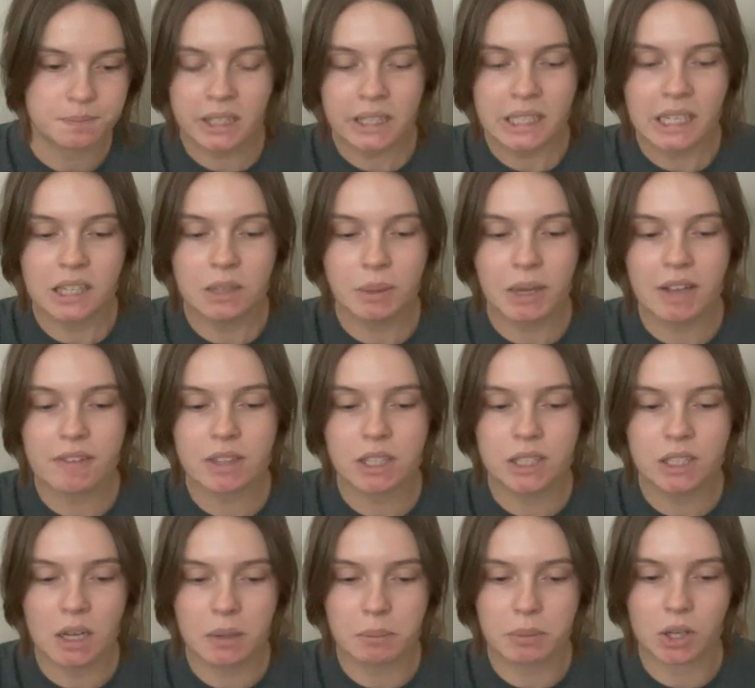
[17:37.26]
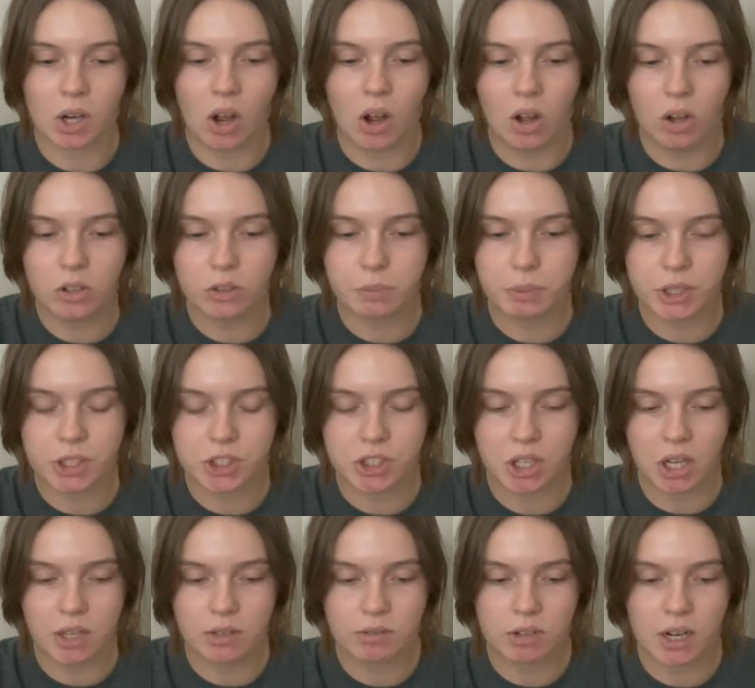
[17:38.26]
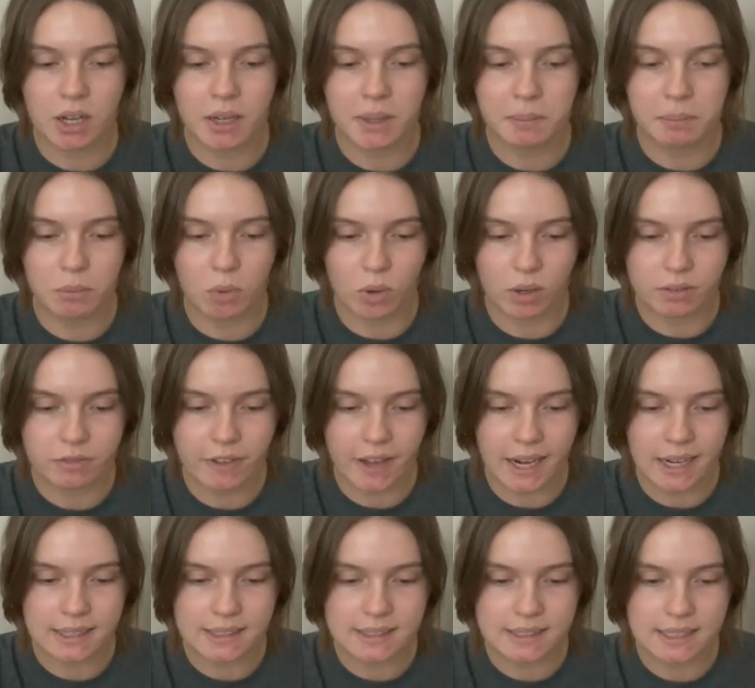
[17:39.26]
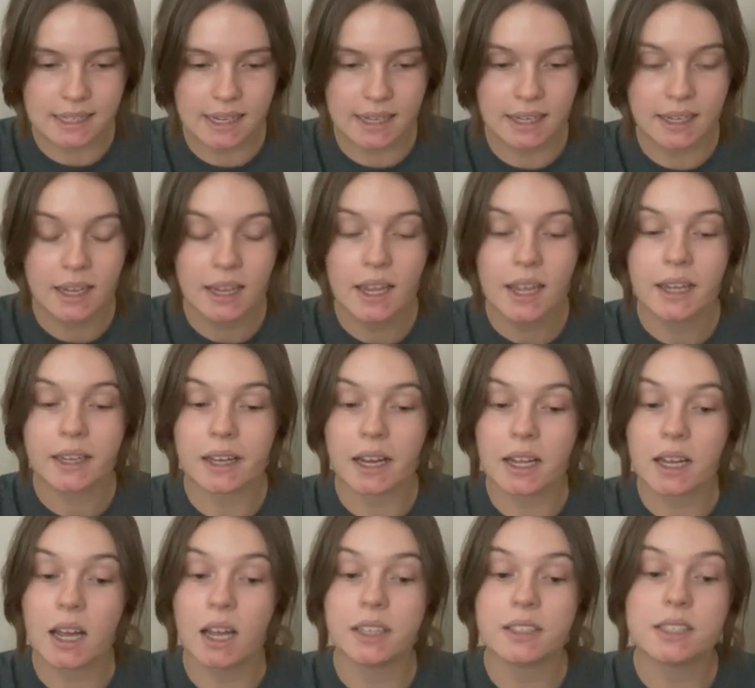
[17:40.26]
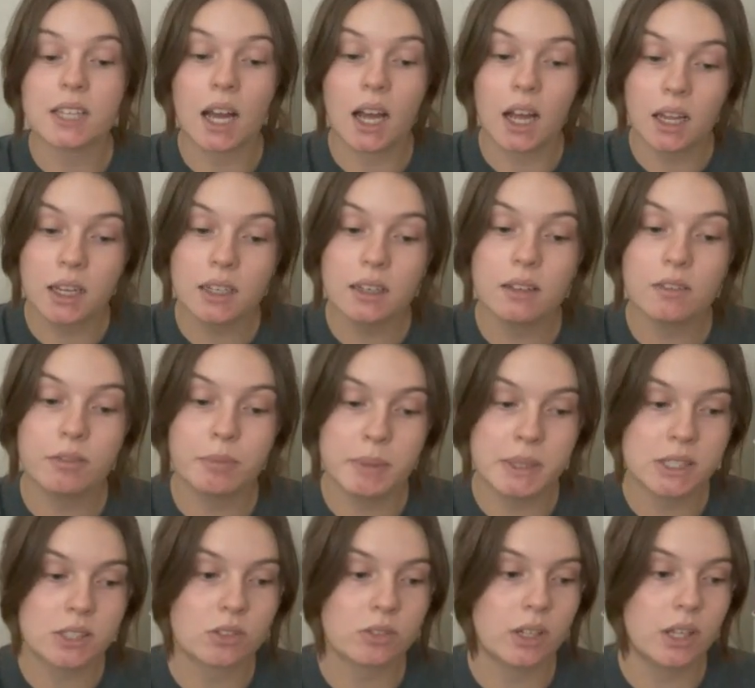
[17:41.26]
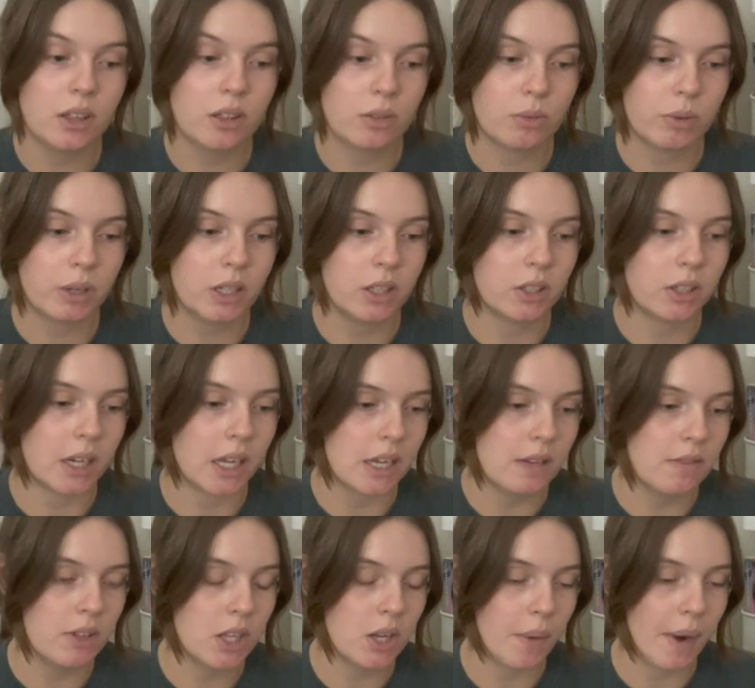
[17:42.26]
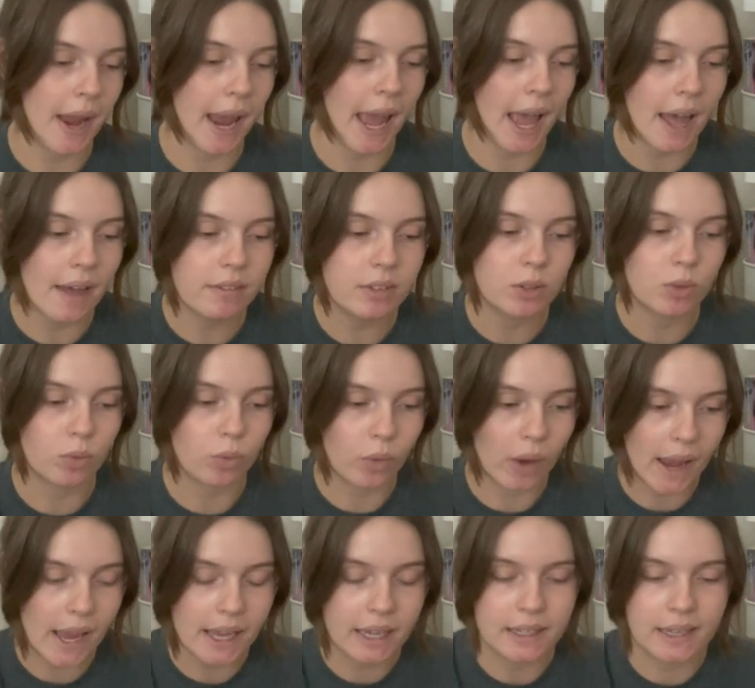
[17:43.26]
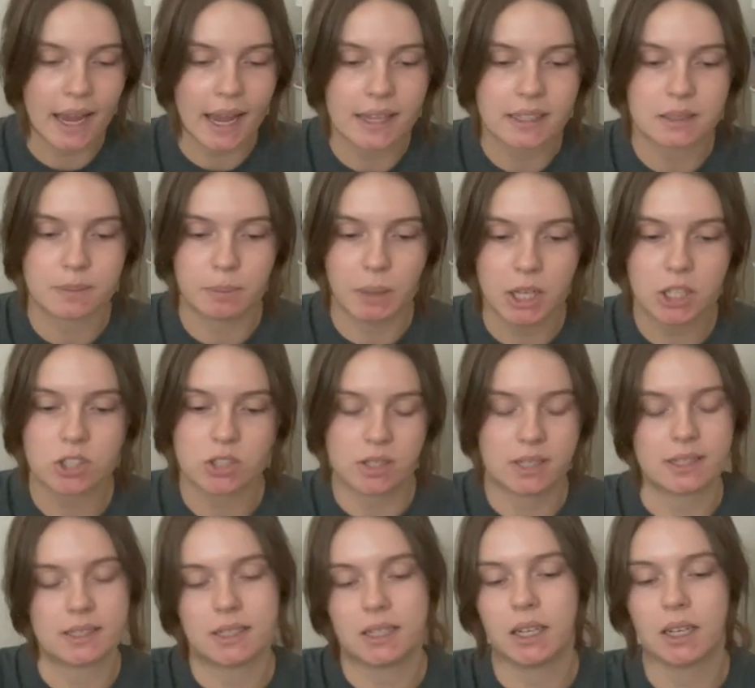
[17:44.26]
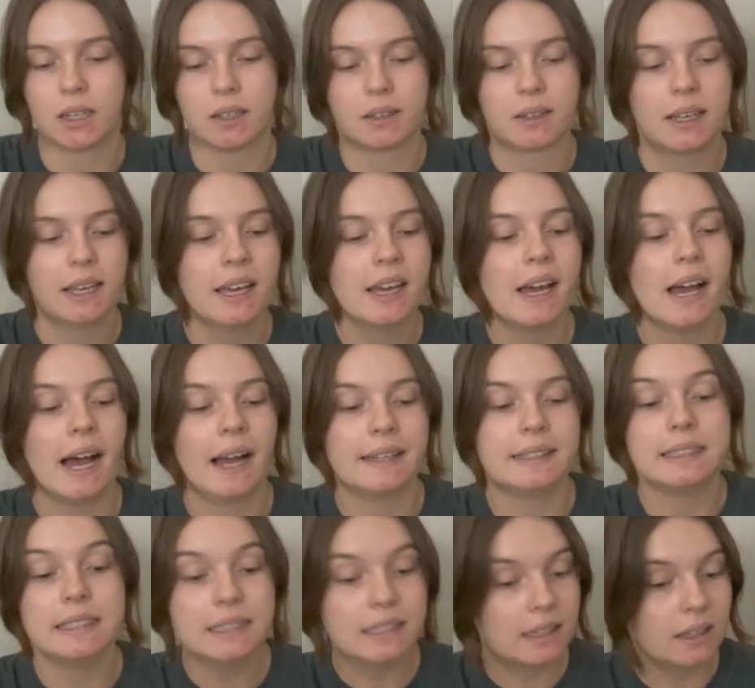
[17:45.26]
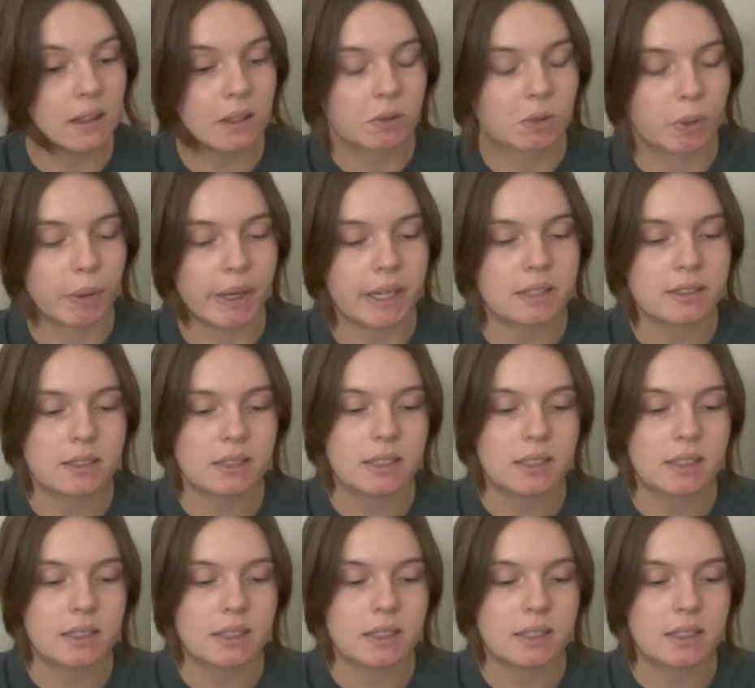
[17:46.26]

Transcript: And then we have the number hauled per genre, more fantasy. Got a ton of mystery thriller, even though I haven't read as much this year. I need to get through it.